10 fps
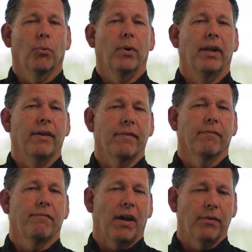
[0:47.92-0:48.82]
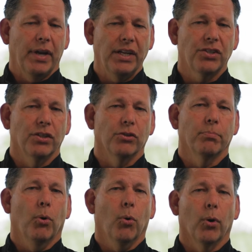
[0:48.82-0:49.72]
when a foundation is
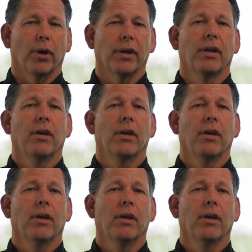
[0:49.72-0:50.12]
poured,